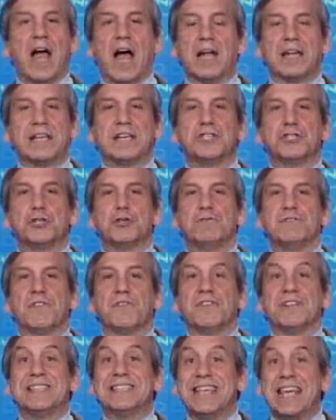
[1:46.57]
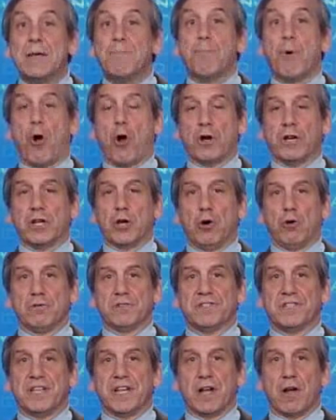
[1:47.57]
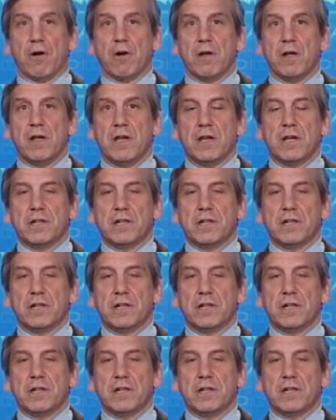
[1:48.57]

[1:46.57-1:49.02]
on issues that the Tea Party holds dear,